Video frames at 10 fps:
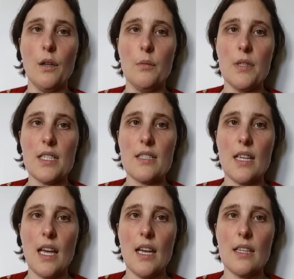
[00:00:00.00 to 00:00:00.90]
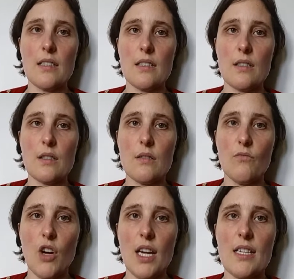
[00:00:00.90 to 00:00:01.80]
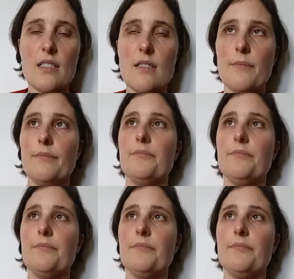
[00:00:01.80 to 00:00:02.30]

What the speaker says: hummus and some rice.